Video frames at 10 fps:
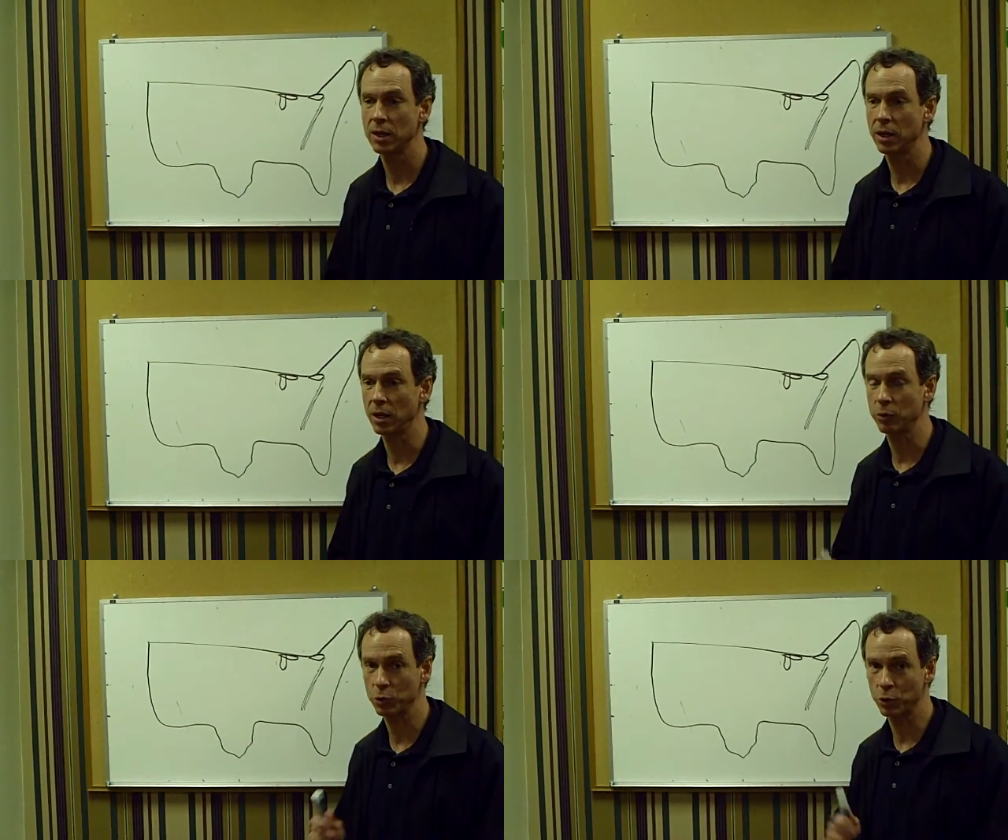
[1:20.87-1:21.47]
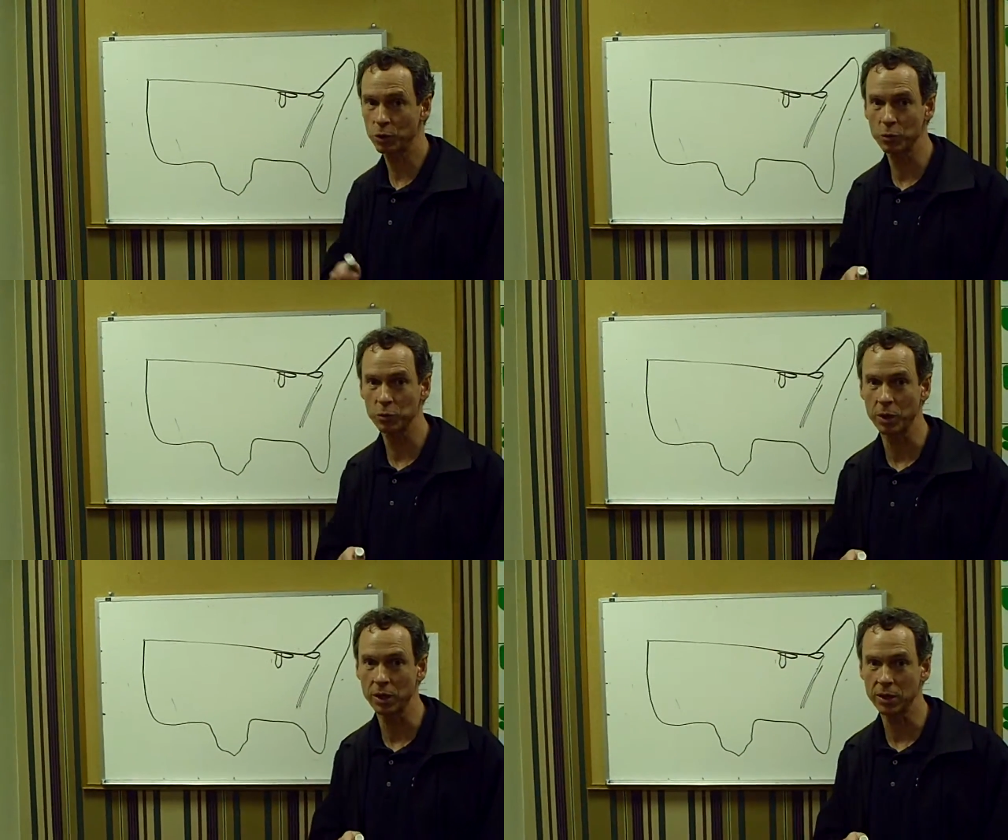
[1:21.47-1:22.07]
It was Christmas
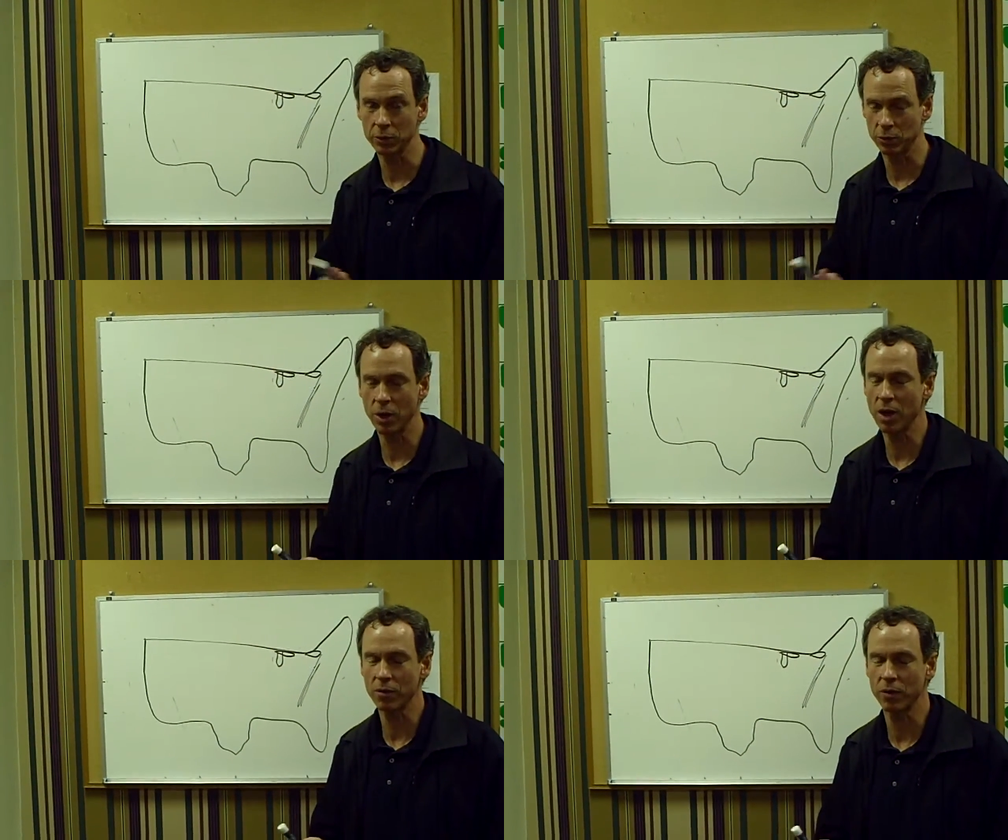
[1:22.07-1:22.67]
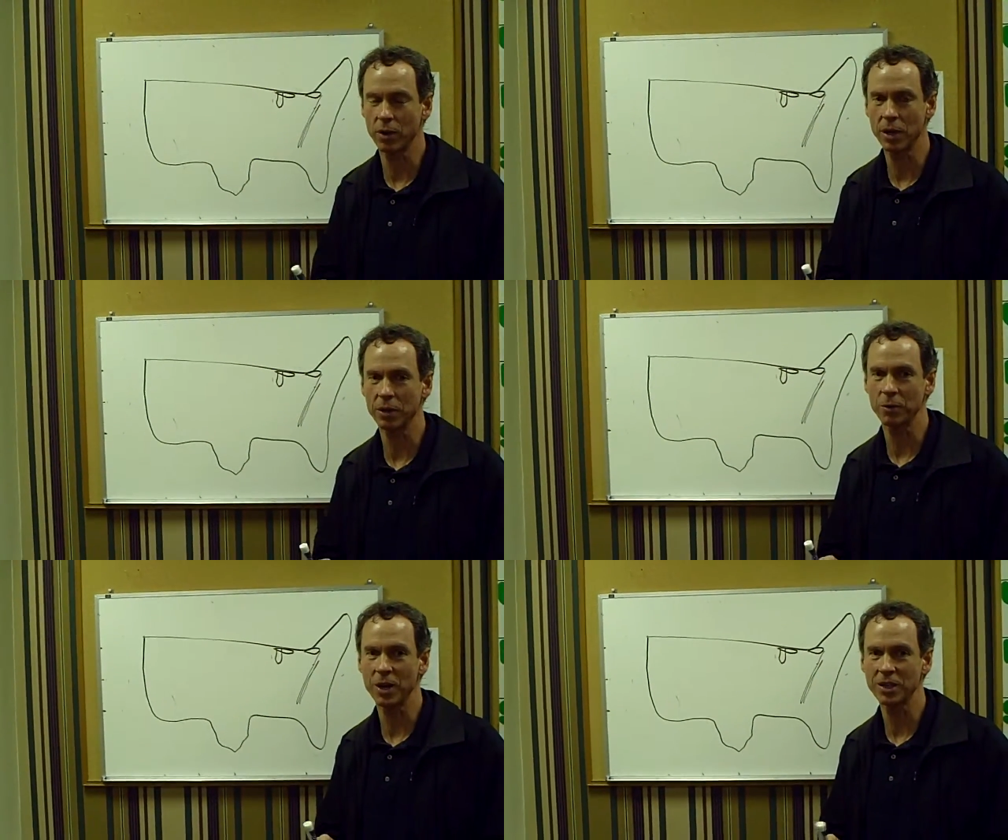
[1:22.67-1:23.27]
parade day. It was a lot of fun. We had
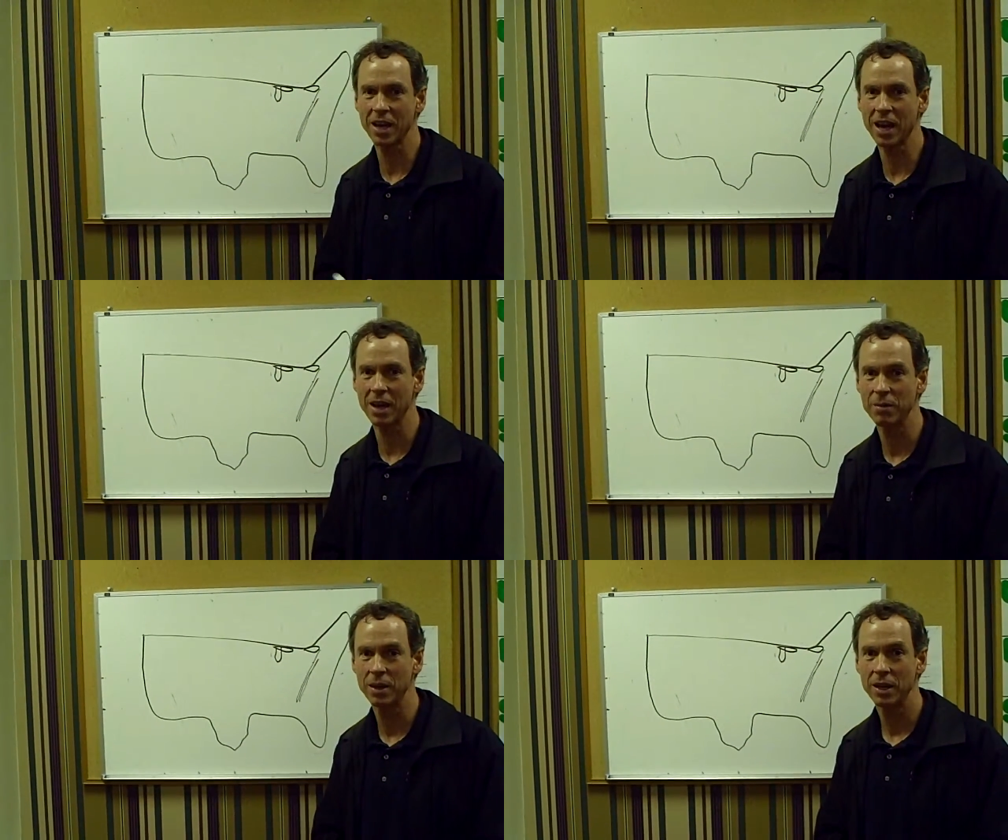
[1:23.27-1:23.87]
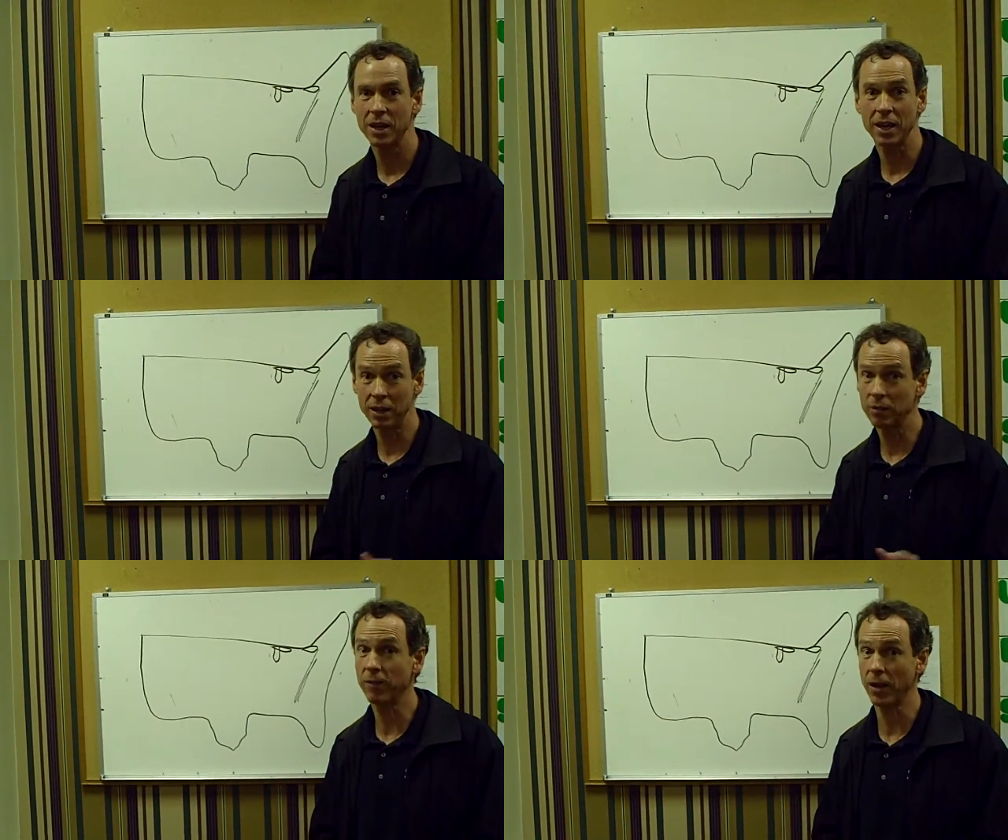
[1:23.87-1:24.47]
a great time, and
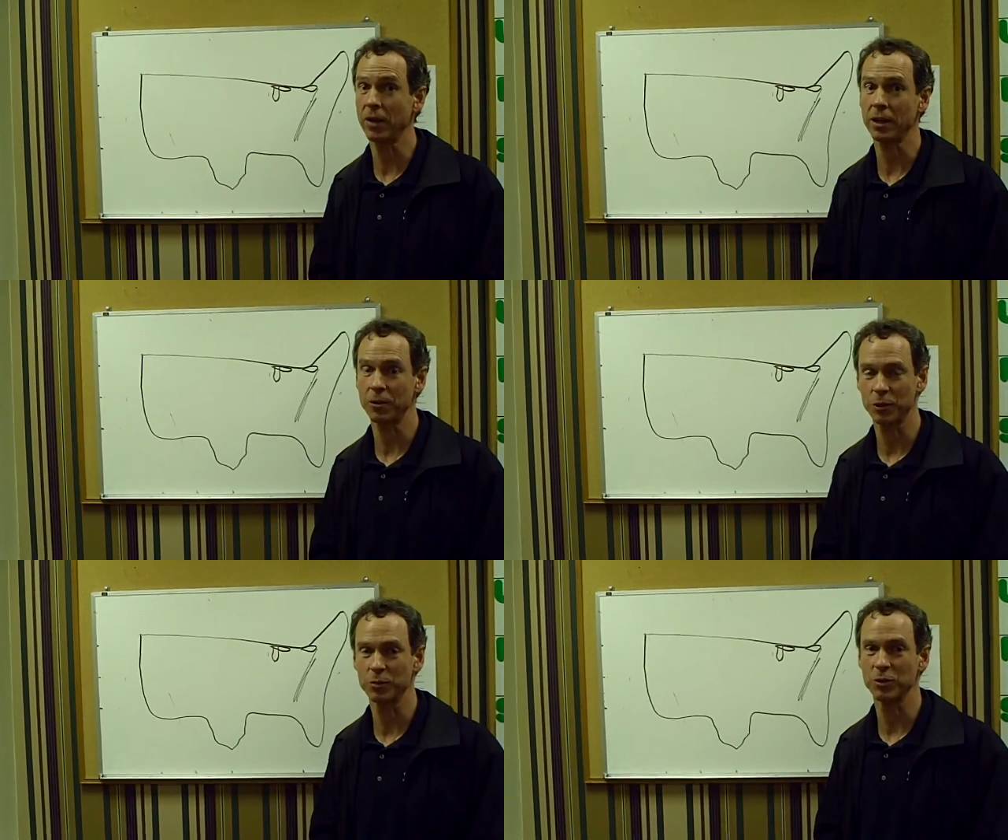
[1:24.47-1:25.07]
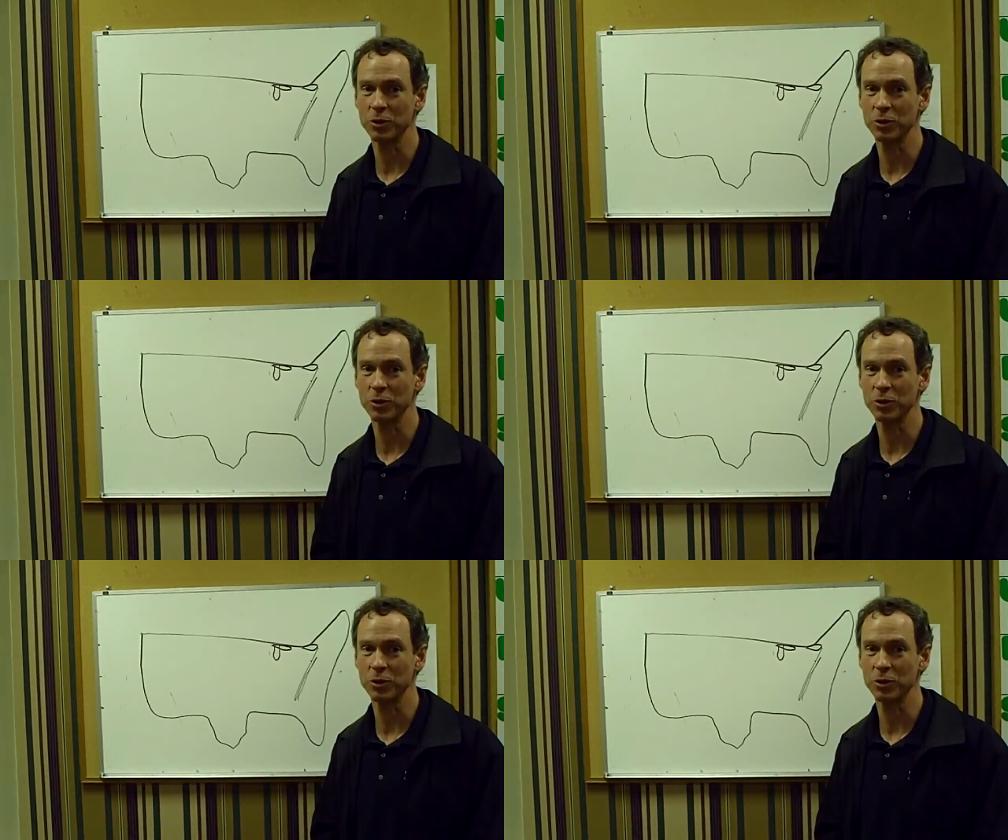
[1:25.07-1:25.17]
it felt like Christmas.